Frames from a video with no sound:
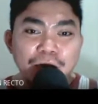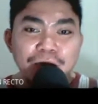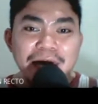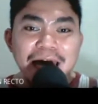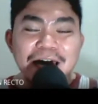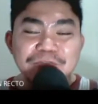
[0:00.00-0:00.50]

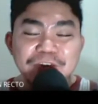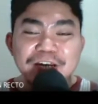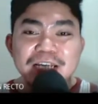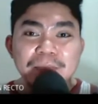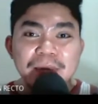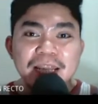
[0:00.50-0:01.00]
We have here
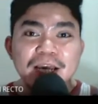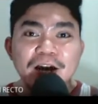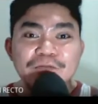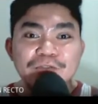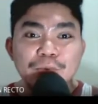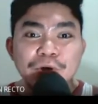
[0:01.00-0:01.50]
the meaning
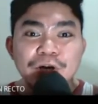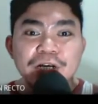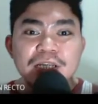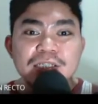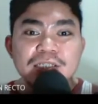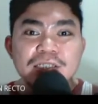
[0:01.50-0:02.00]
of the
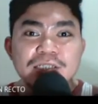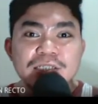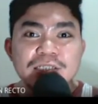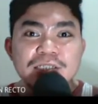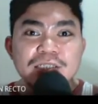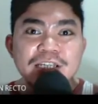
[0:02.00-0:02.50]
word
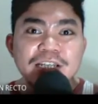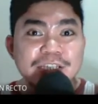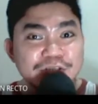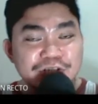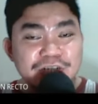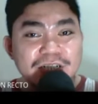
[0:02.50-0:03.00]

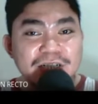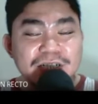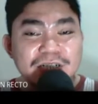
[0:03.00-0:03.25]
sinistral,